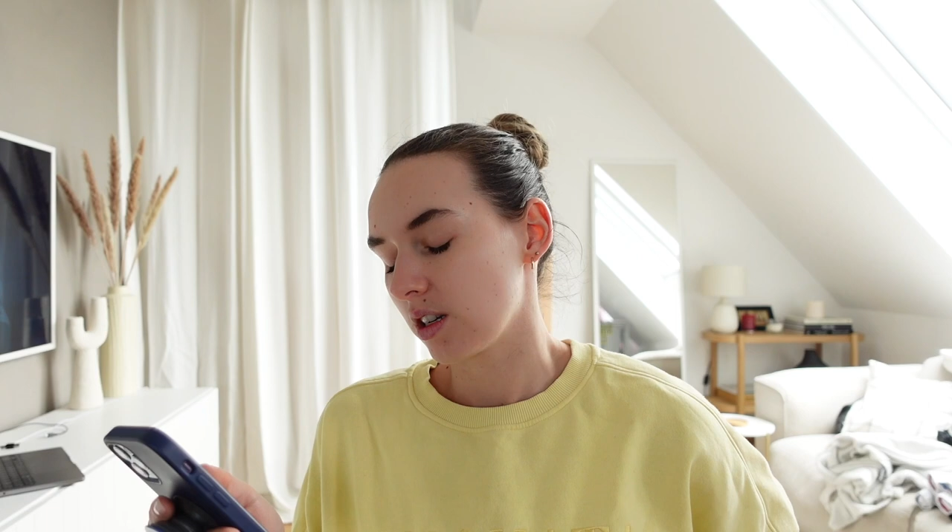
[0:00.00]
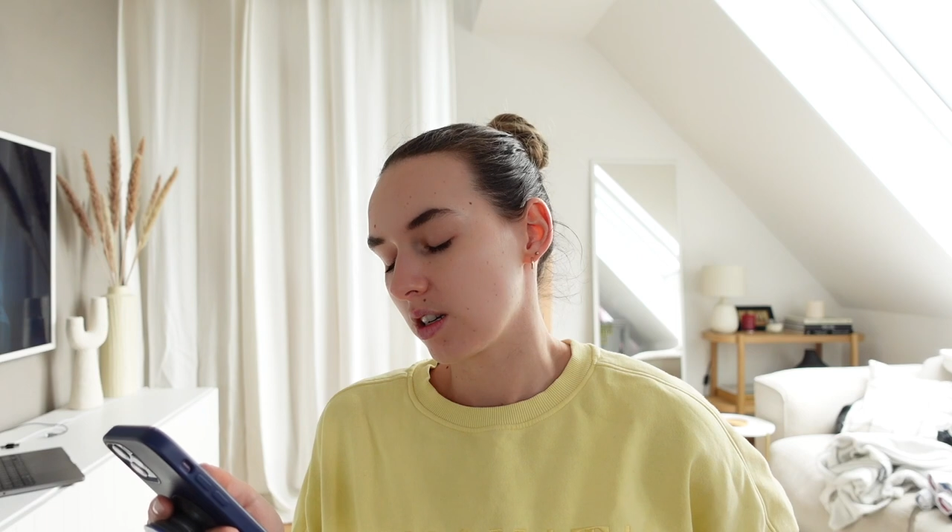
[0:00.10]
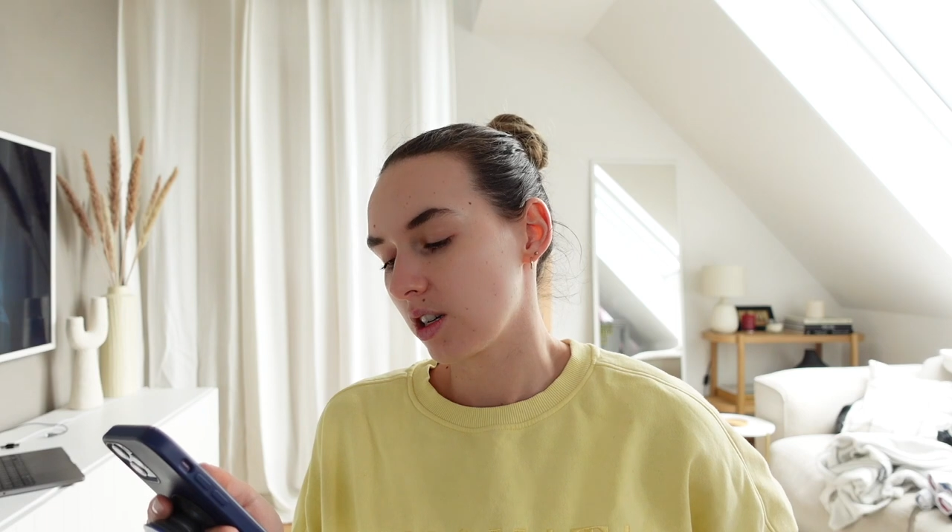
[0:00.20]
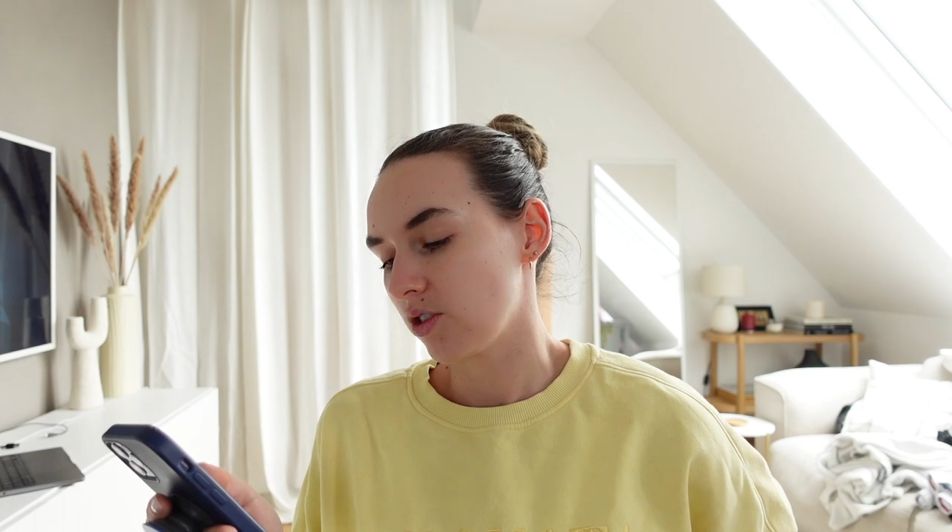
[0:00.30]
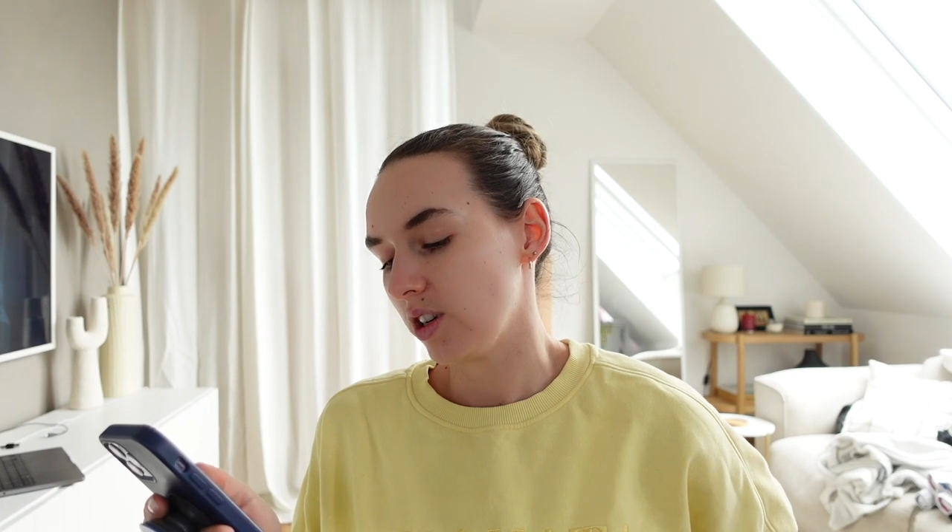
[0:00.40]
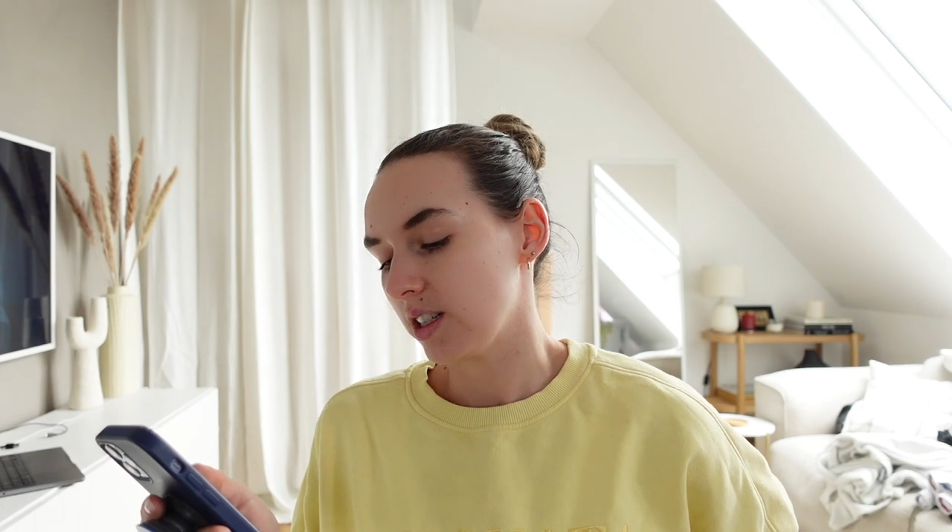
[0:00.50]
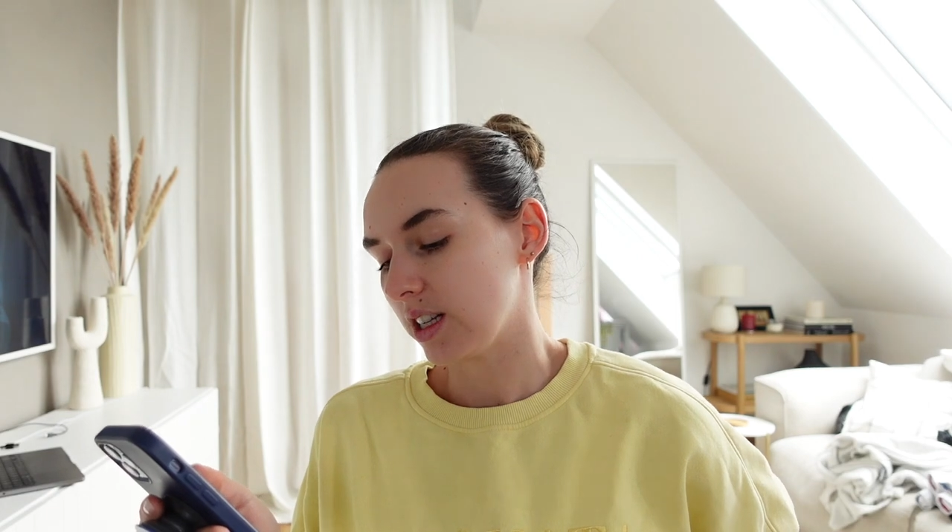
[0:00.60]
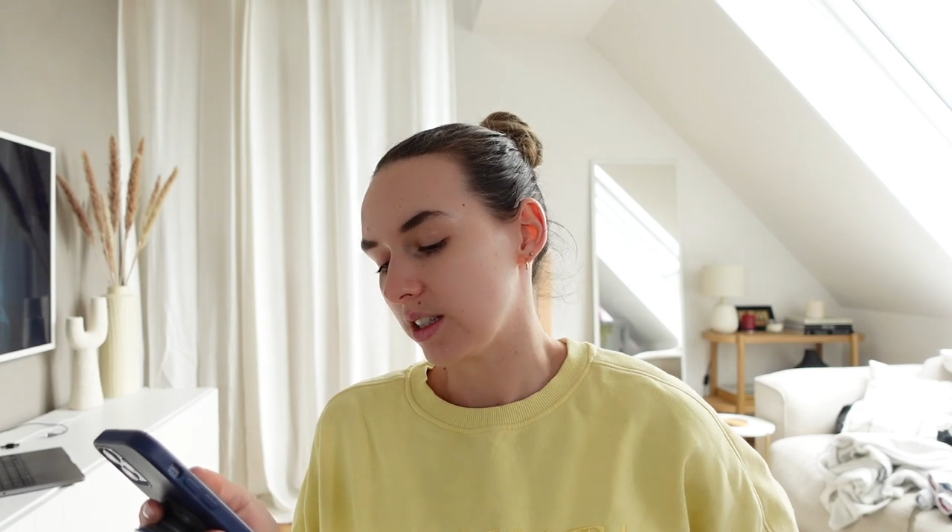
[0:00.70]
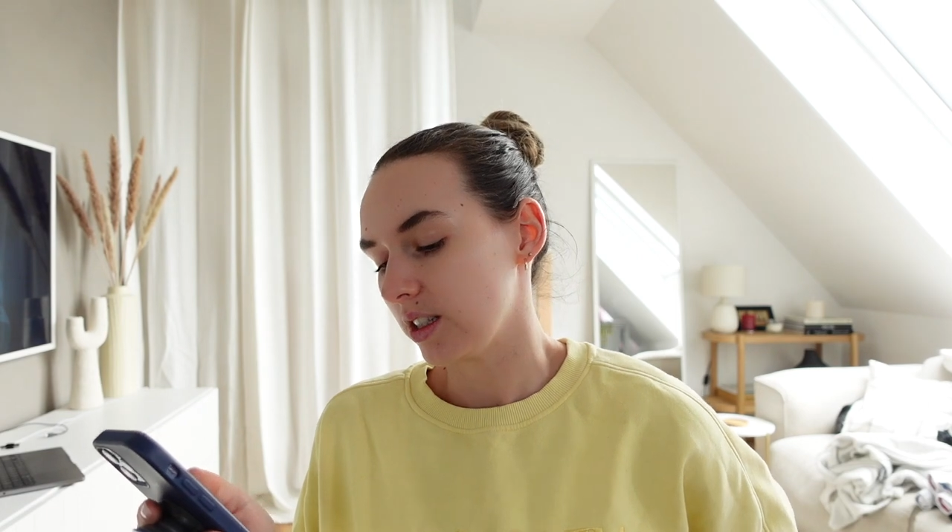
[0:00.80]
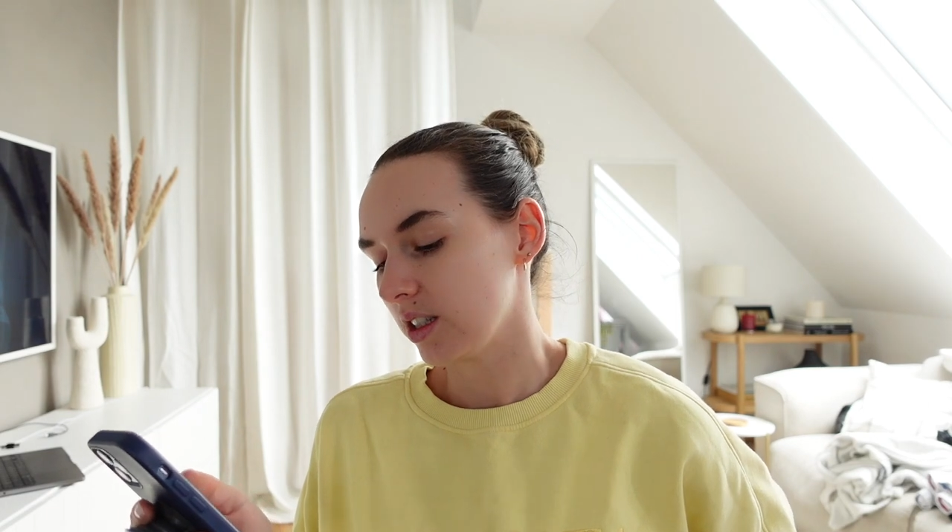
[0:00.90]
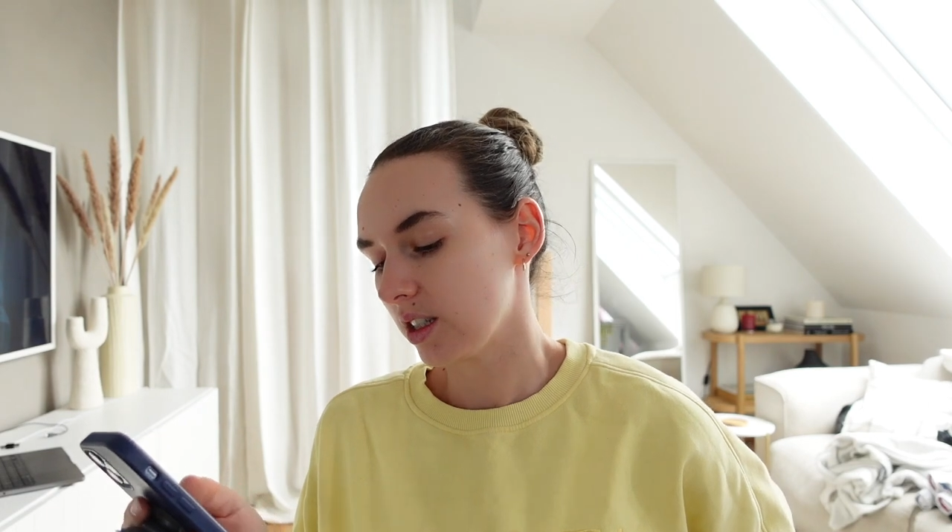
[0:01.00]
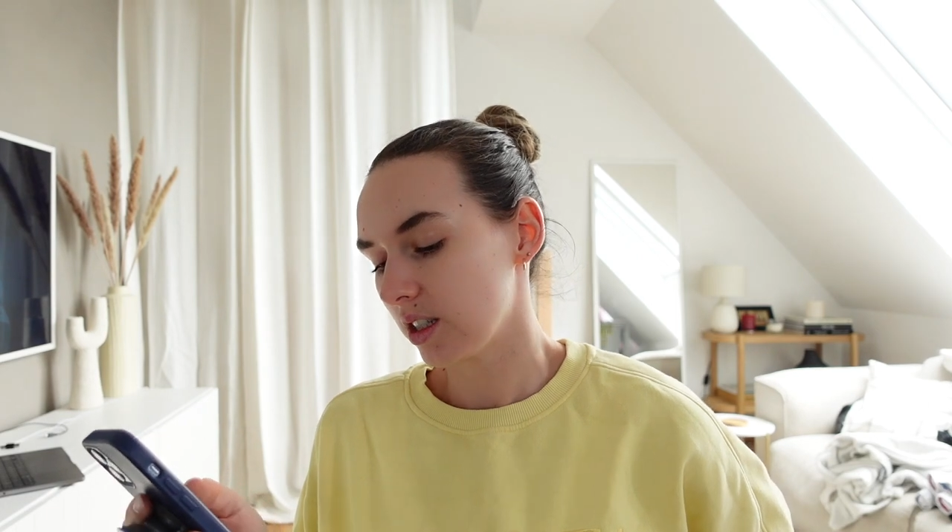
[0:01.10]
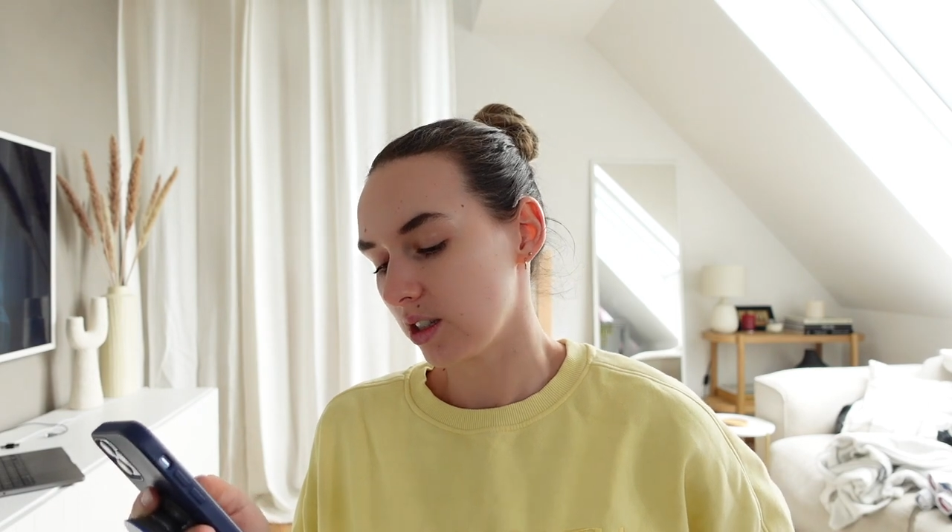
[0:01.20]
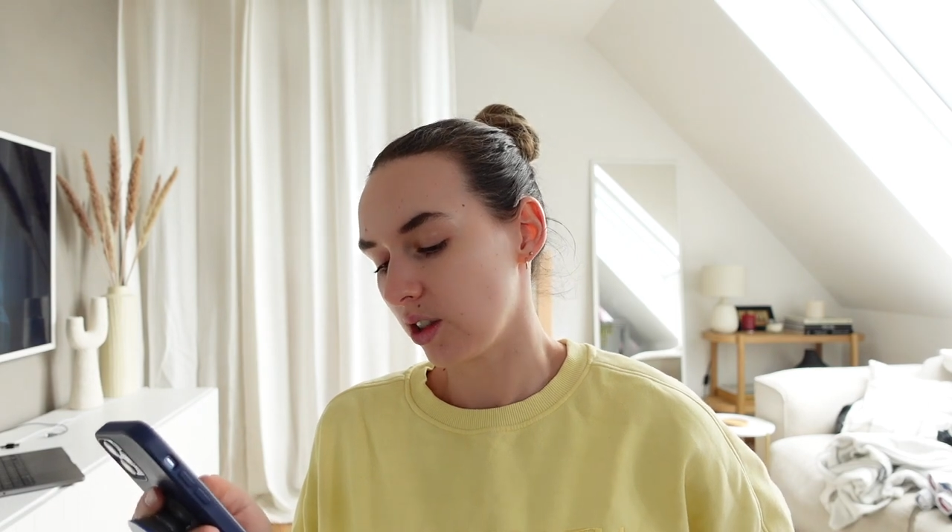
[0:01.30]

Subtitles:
degrees Celsius